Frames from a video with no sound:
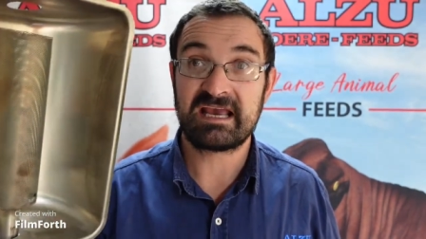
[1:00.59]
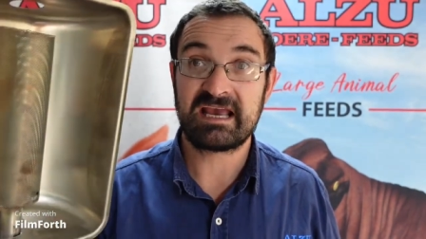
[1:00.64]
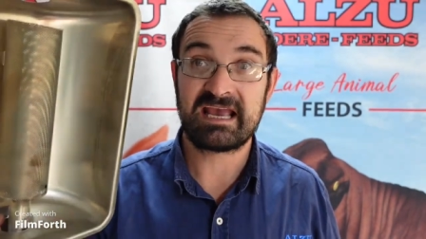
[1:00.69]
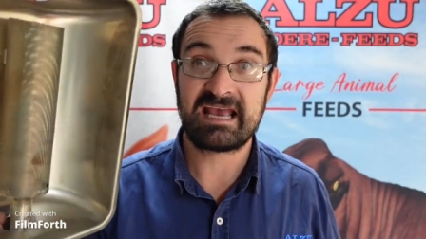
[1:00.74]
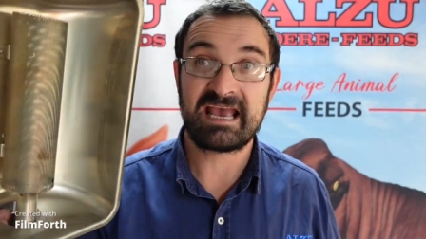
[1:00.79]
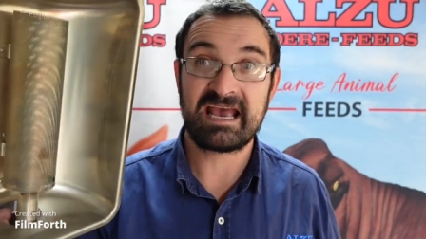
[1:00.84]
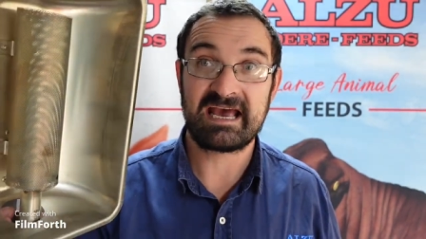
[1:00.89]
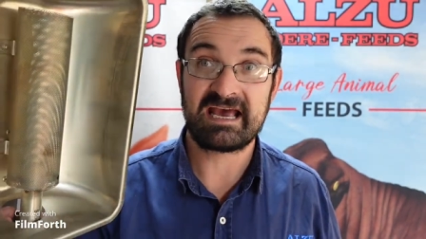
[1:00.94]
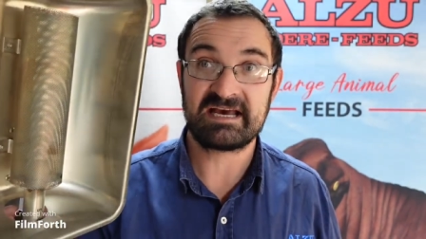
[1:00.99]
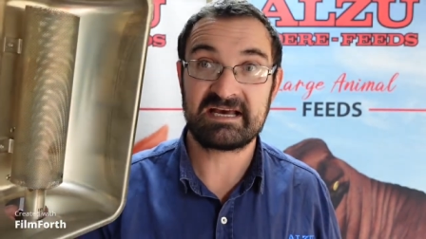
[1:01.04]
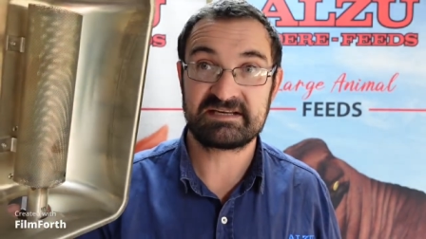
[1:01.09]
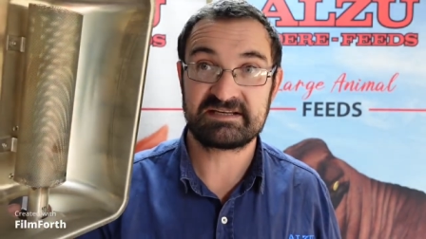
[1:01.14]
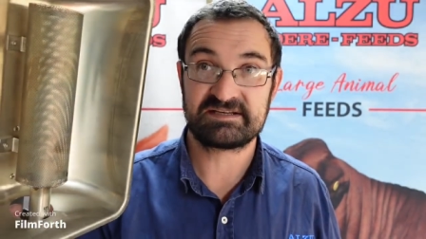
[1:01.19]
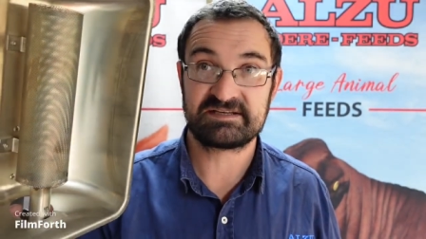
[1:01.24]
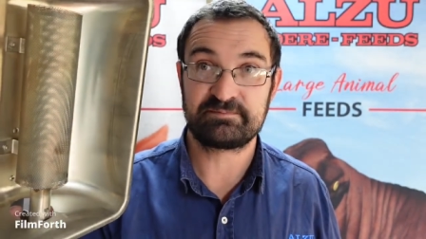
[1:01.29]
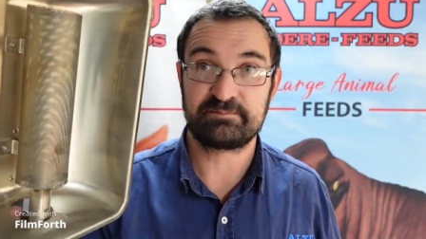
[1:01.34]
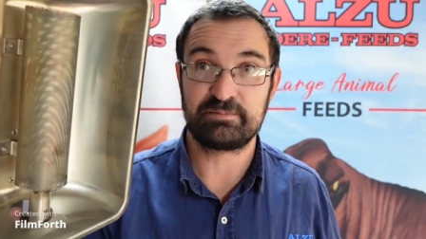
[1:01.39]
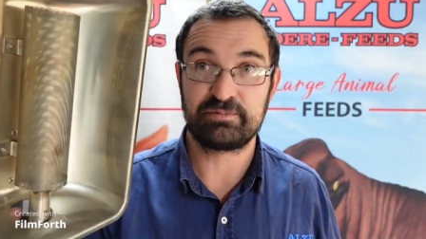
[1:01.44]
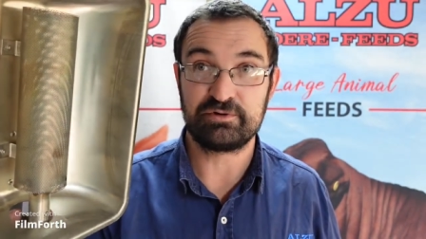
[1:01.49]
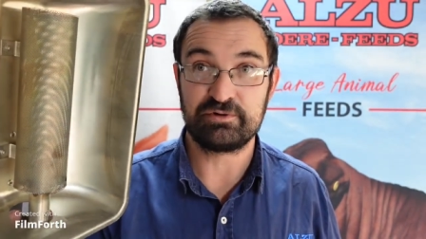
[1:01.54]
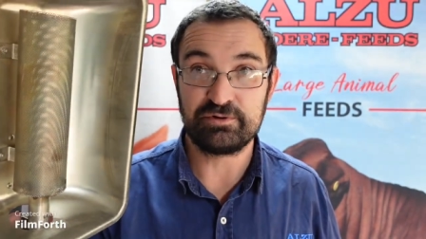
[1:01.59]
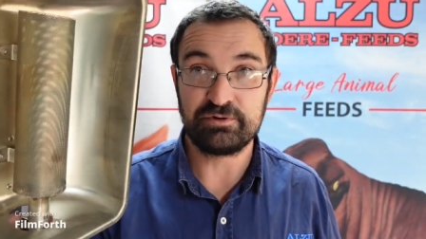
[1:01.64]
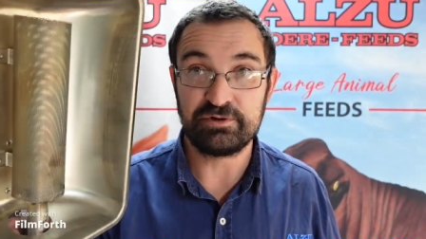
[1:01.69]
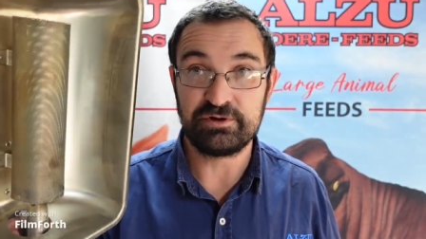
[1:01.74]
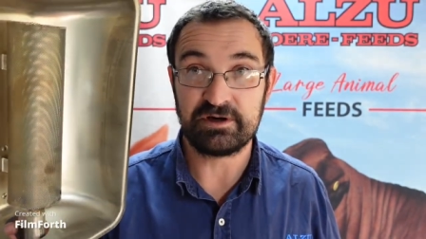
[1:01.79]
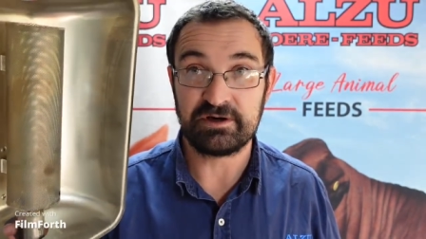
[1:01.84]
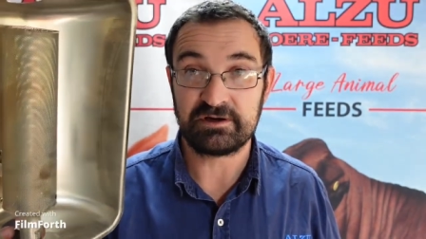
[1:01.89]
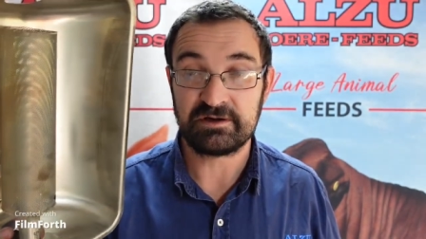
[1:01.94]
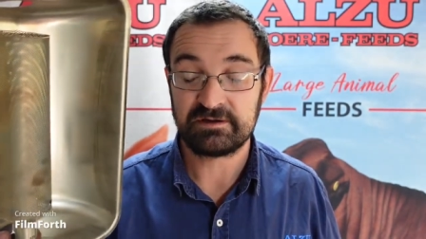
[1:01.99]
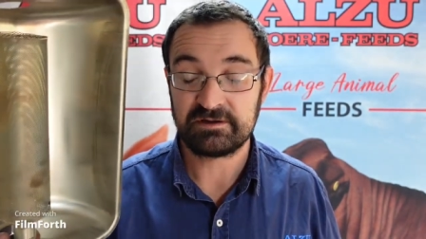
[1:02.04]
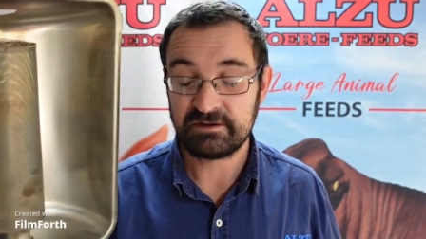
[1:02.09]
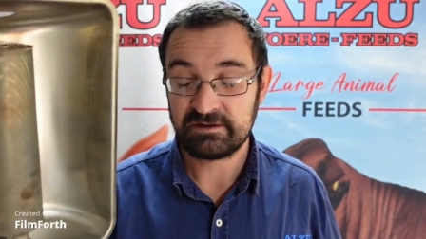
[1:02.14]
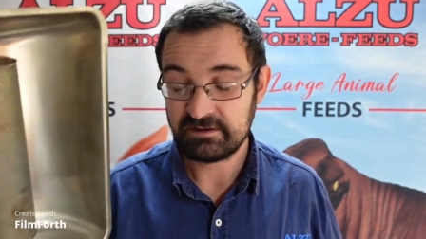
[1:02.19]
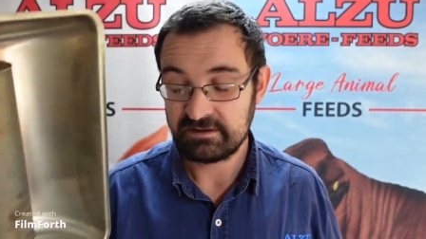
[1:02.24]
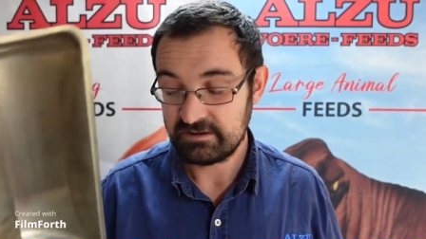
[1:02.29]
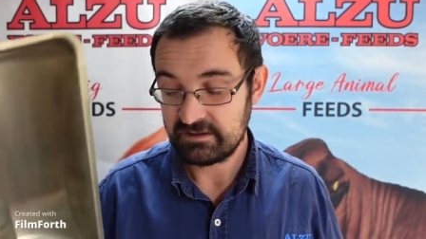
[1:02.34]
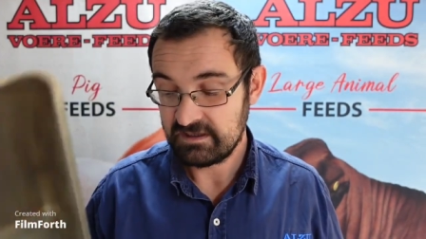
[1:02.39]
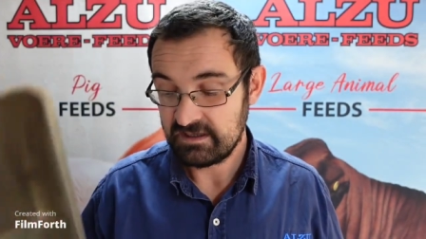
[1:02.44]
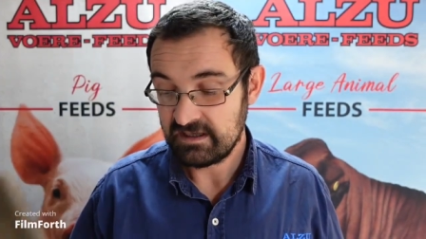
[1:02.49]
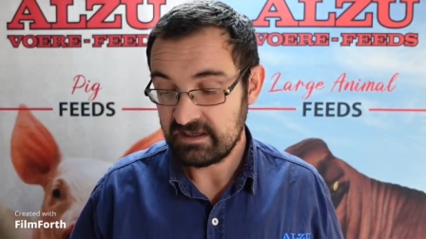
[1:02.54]
gas brooder.
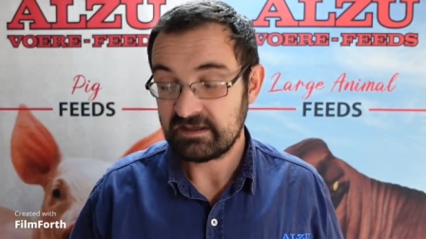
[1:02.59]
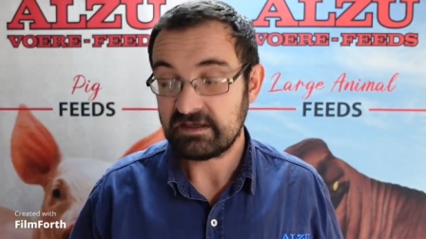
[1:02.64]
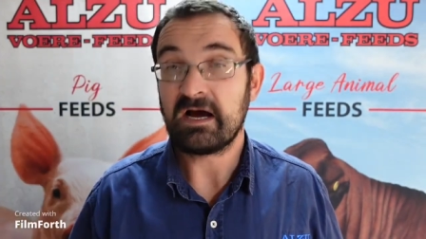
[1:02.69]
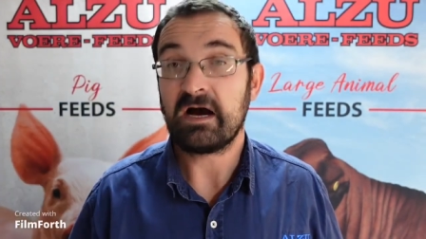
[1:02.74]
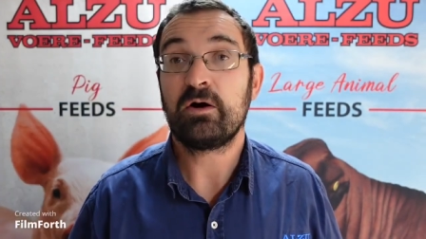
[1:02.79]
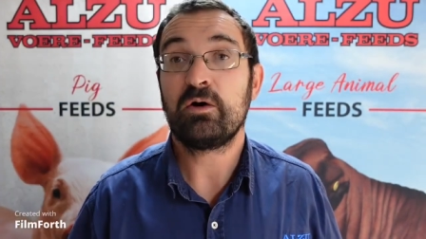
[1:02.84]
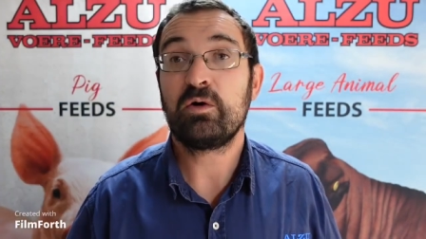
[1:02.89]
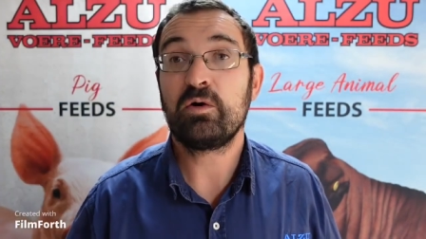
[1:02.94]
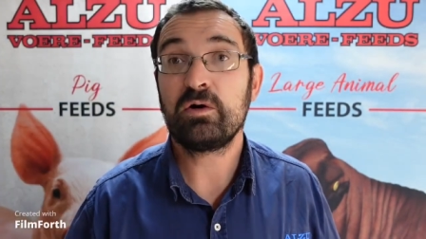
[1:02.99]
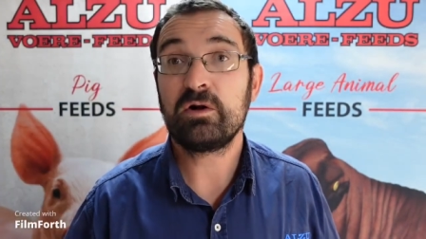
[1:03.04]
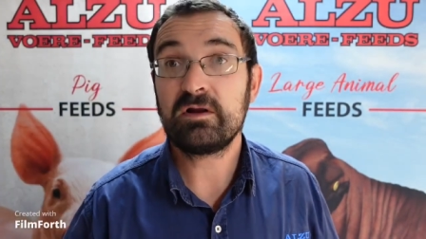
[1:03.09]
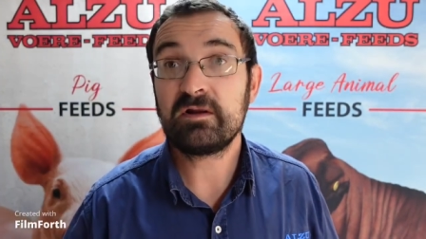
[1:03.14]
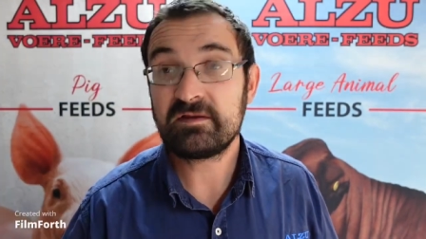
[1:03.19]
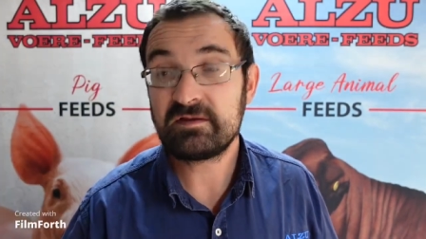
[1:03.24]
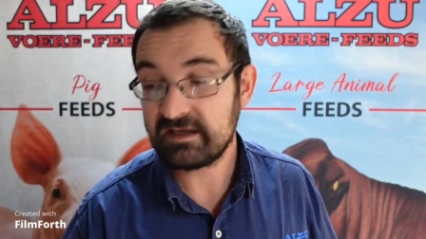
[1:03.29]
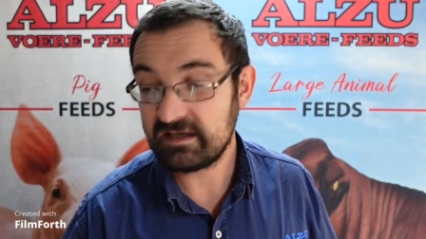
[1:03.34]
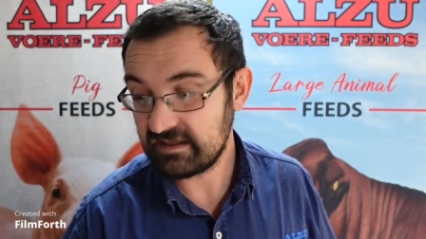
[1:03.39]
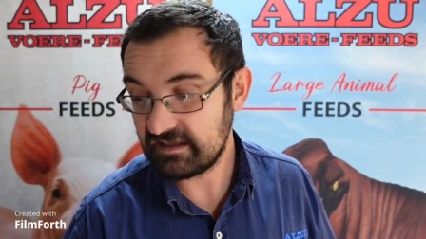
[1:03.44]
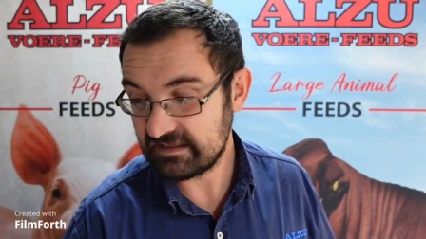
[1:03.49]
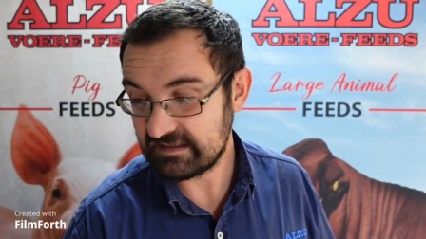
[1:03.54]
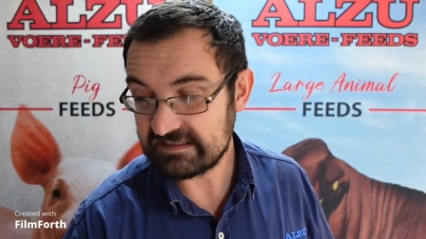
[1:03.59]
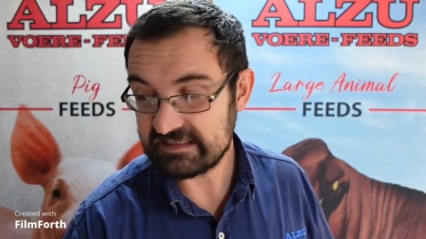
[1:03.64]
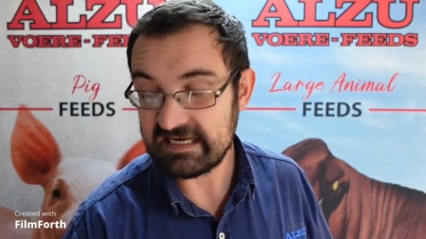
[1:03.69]
Now, all of these